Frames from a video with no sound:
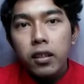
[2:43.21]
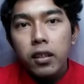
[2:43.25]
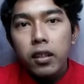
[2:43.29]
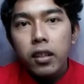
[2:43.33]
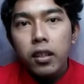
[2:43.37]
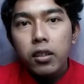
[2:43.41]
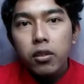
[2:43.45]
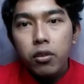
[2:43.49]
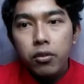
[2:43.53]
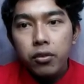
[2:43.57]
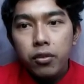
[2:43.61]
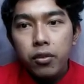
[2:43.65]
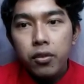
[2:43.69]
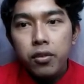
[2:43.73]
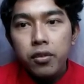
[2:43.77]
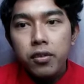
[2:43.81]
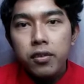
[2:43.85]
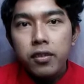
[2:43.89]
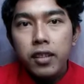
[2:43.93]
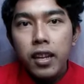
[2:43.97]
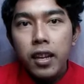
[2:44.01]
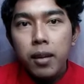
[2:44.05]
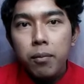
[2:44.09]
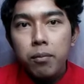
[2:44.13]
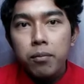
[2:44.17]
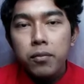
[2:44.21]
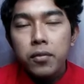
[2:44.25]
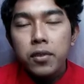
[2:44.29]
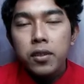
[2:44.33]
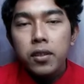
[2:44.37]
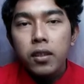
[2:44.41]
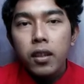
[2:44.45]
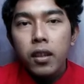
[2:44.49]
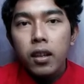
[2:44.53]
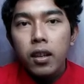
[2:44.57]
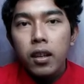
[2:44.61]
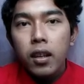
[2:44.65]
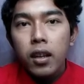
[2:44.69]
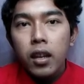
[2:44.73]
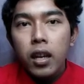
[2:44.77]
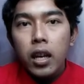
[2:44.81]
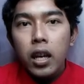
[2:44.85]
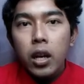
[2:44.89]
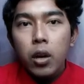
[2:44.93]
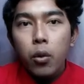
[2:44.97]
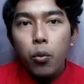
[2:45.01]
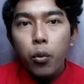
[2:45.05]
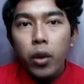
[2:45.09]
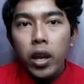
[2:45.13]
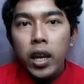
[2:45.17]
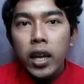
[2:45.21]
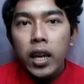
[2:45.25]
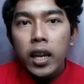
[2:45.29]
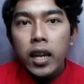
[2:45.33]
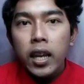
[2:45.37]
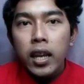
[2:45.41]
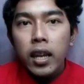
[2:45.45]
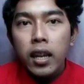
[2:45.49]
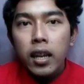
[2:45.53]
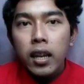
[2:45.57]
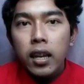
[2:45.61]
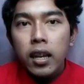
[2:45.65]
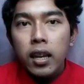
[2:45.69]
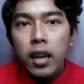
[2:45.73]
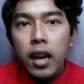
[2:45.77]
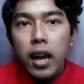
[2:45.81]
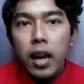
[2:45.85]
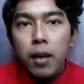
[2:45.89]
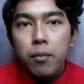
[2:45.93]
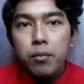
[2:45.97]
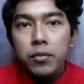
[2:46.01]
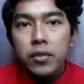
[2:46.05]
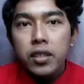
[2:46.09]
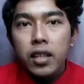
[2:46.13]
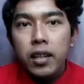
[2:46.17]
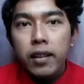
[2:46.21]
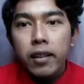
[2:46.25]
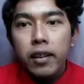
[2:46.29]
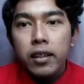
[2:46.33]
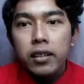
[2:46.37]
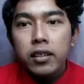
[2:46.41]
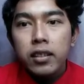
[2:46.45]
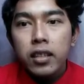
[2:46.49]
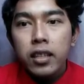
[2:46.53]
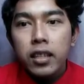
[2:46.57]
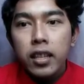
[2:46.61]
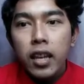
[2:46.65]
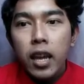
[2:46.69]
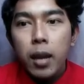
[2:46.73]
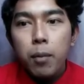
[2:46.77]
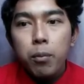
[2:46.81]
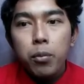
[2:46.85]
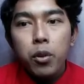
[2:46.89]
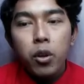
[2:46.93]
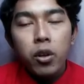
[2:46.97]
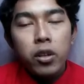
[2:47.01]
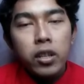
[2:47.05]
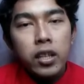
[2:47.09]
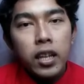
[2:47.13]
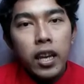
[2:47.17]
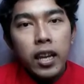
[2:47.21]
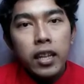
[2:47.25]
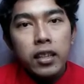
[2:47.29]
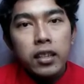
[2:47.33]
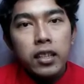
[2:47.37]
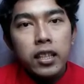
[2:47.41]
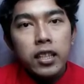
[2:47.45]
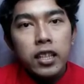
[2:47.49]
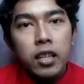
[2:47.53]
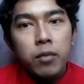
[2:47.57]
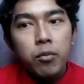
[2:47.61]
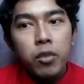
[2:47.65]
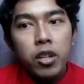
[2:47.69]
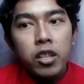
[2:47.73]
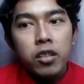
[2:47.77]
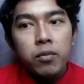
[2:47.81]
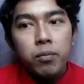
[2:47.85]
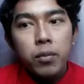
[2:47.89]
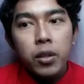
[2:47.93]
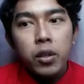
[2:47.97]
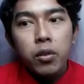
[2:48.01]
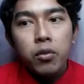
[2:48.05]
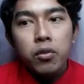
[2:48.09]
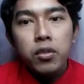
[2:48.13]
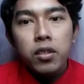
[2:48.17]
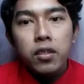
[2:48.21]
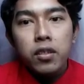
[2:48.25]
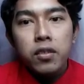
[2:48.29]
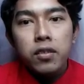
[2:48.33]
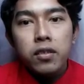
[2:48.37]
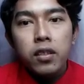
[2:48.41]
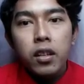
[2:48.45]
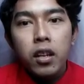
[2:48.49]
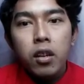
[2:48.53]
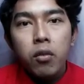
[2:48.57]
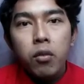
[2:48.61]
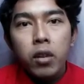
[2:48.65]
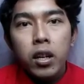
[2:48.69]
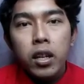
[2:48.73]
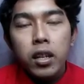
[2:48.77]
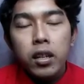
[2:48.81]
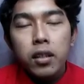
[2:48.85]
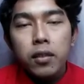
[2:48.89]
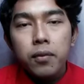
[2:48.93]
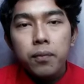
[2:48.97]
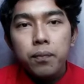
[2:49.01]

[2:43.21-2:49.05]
it also stems where I'm targeting employee at KWSP Kuching Sarawak.